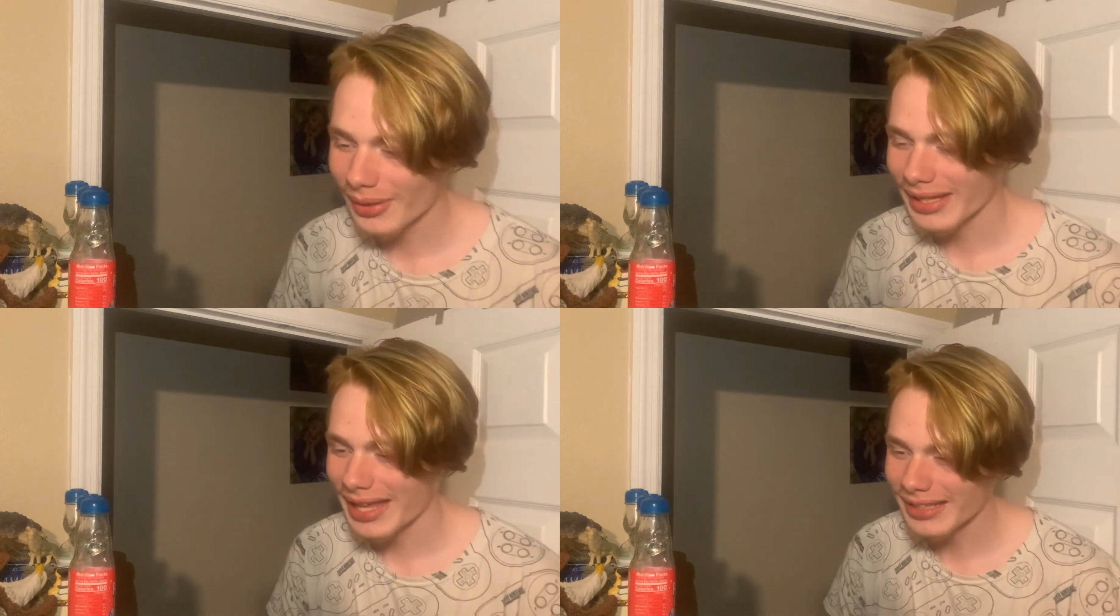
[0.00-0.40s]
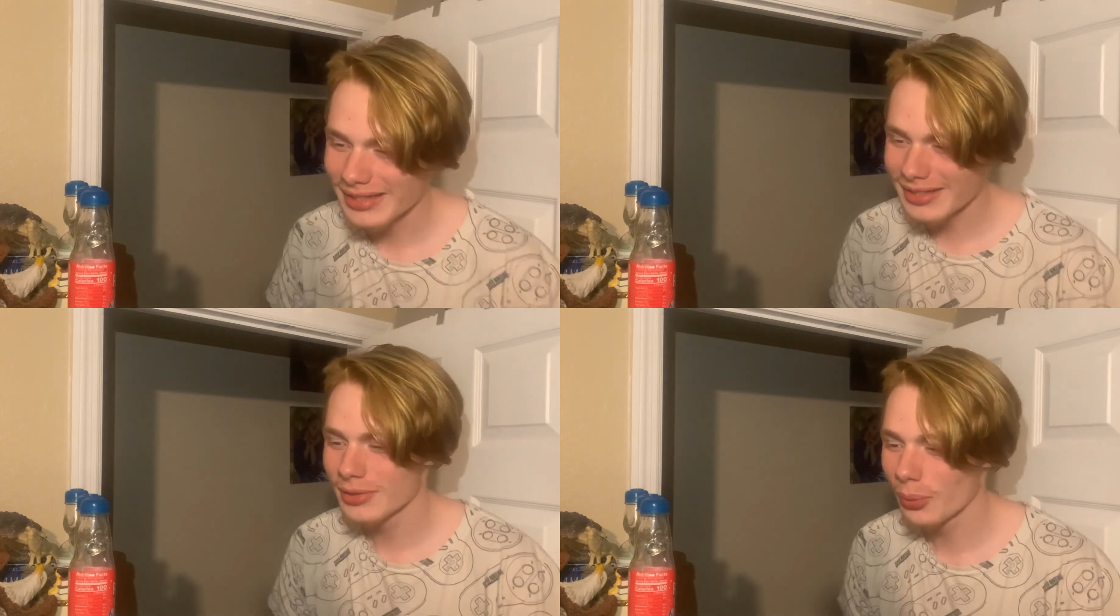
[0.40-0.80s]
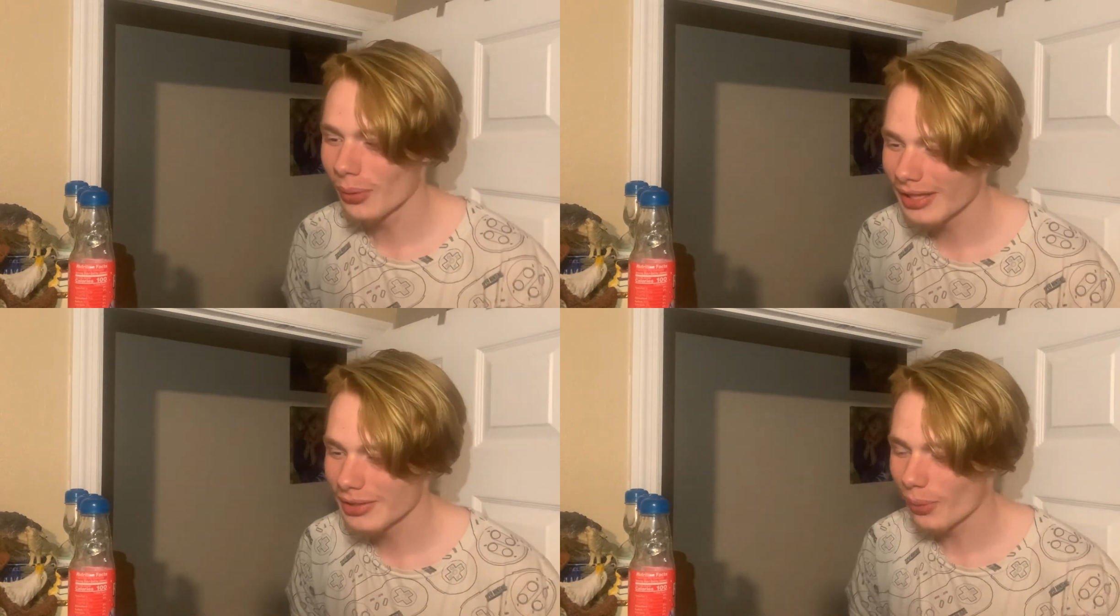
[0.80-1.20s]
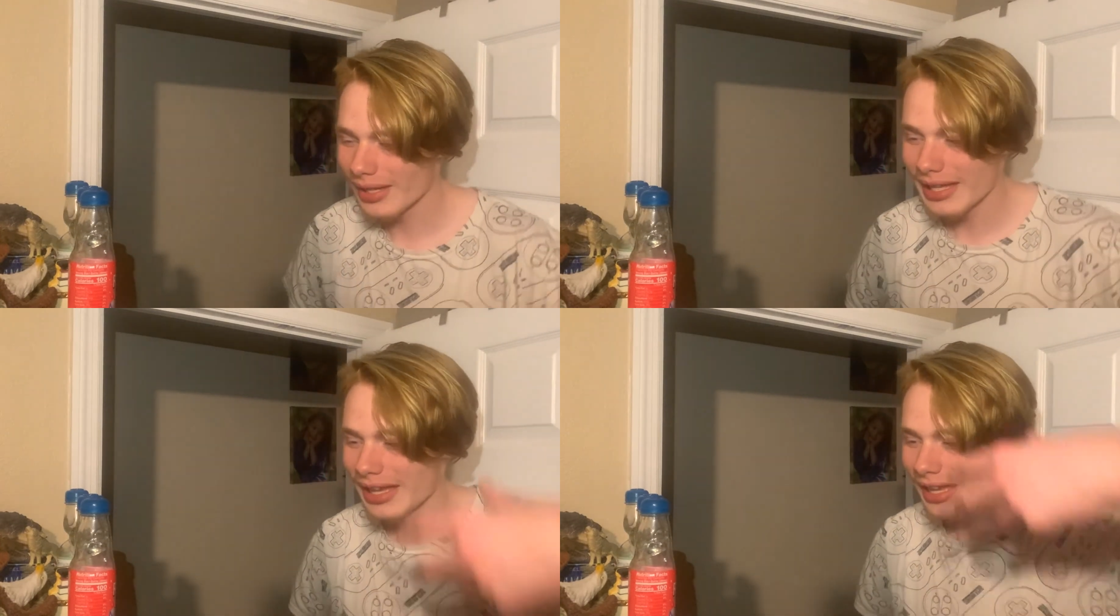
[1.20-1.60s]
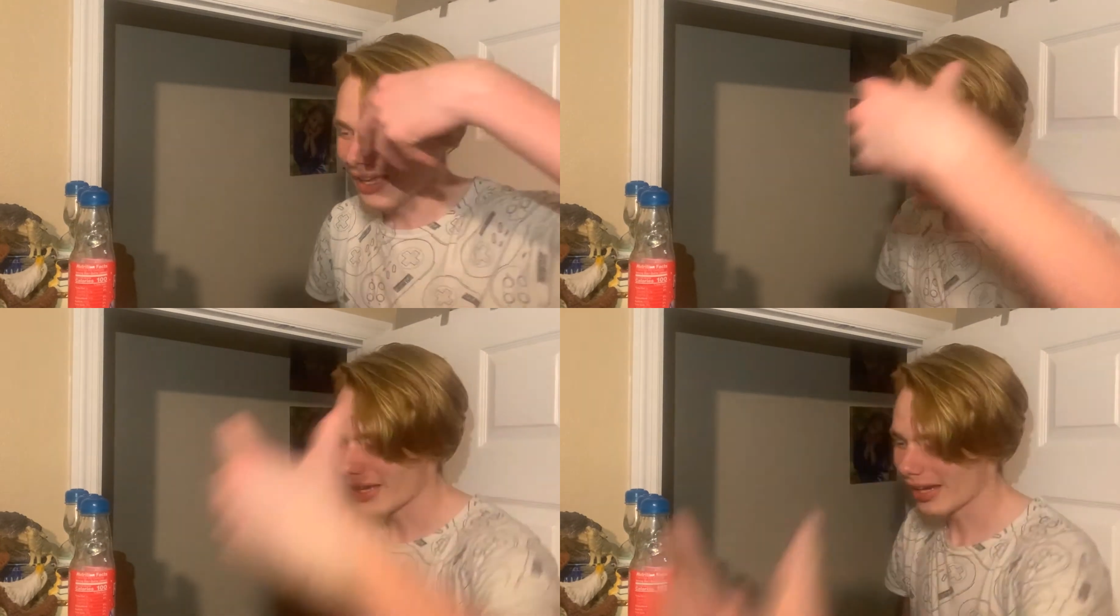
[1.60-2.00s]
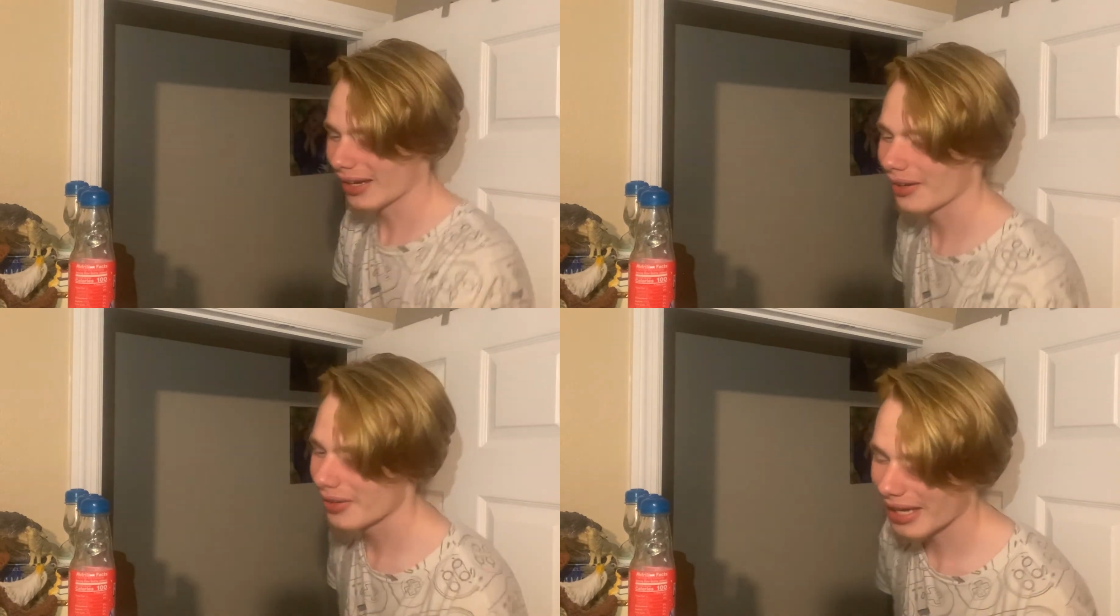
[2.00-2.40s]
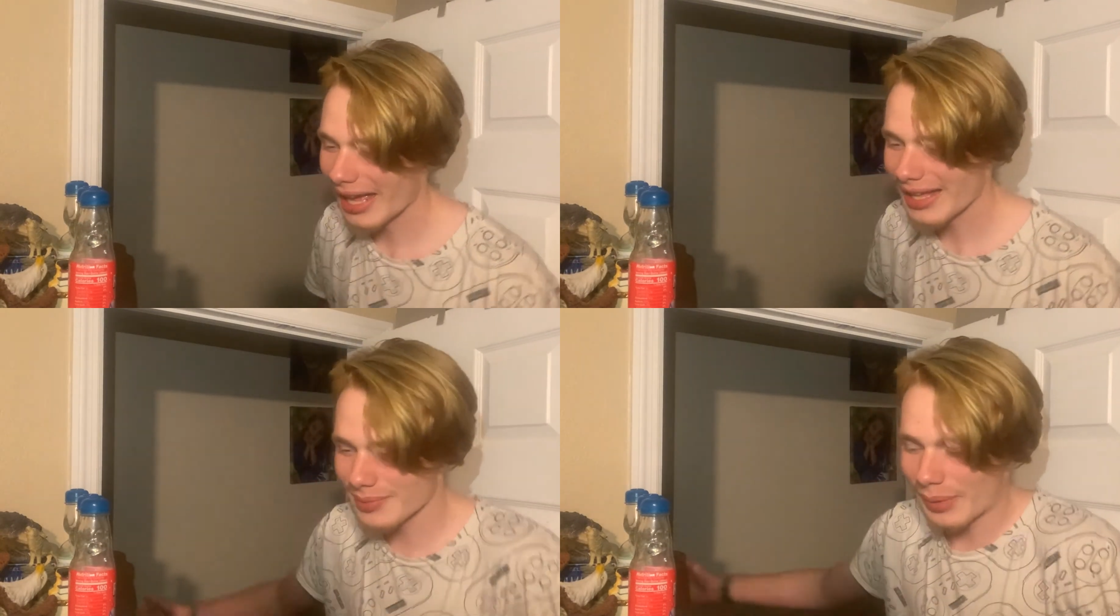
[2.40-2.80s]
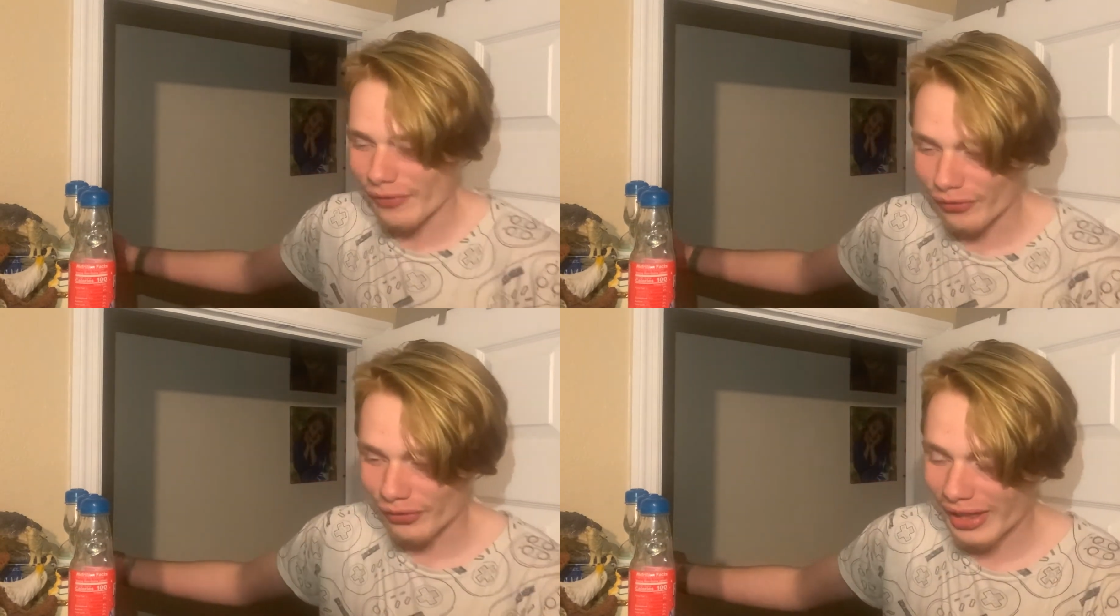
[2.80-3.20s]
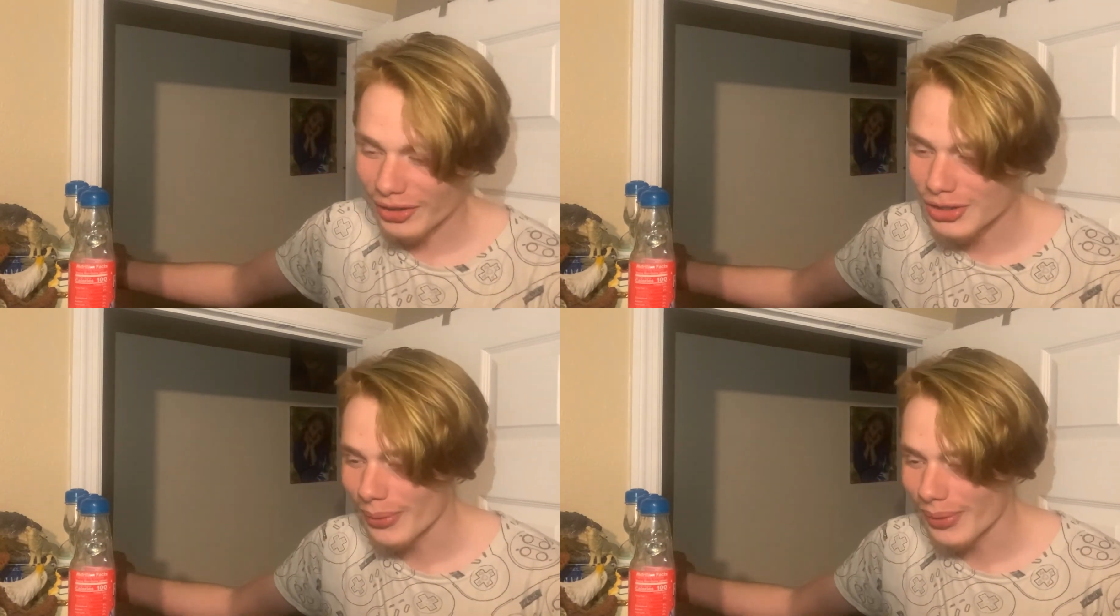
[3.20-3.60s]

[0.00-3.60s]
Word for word: it like that, this is twenty twenty. You gotta add some like flair to